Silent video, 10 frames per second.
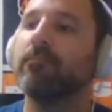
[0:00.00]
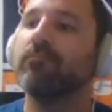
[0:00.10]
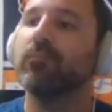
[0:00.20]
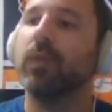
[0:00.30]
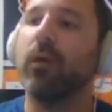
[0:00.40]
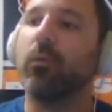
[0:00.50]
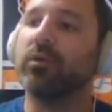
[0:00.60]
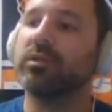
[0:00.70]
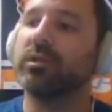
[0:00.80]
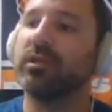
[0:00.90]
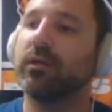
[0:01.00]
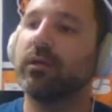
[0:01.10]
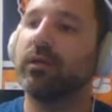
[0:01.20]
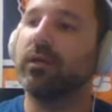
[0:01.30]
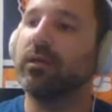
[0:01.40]
yeah, we're just going
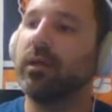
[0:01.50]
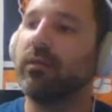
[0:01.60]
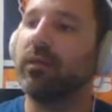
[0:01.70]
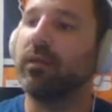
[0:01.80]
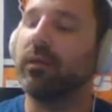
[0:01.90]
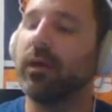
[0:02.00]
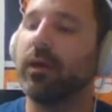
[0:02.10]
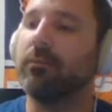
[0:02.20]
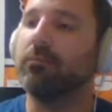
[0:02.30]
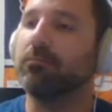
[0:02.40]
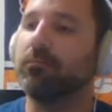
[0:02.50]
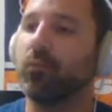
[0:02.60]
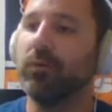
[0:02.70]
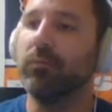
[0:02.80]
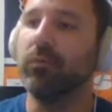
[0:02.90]
to need to, I think,
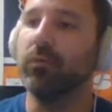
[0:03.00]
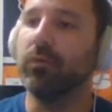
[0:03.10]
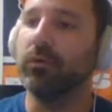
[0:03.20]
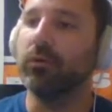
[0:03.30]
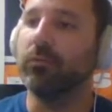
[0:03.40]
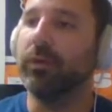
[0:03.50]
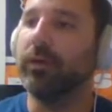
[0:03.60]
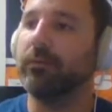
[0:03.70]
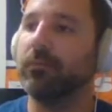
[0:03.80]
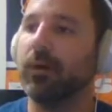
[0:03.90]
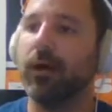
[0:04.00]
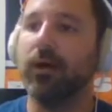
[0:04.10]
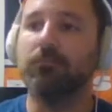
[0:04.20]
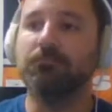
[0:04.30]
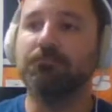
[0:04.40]
reboot a little bit,
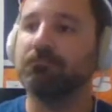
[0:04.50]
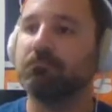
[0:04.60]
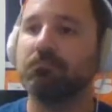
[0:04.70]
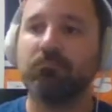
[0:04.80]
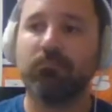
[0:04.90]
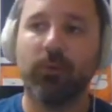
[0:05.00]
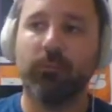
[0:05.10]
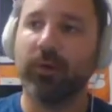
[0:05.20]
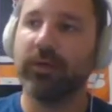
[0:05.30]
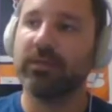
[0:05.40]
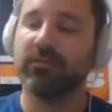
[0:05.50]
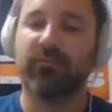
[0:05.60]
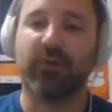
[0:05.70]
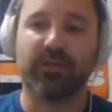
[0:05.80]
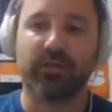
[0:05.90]
bring in some
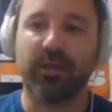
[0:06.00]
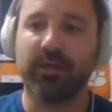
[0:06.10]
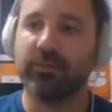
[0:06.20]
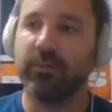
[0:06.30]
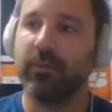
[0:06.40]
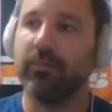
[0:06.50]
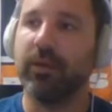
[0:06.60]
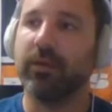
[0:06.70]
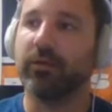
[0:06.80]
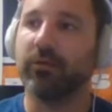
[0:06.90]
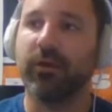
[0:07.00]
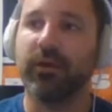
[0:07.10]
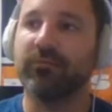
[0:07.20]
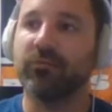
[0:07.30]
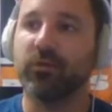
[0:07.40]
fresh legs, maybe make a
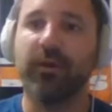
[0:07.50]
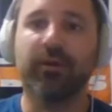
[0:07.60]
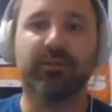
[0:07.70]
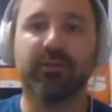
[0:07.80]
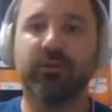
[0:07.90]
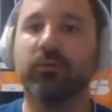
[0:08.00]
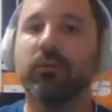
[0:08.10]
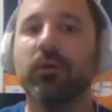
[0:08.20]
creative trade or two.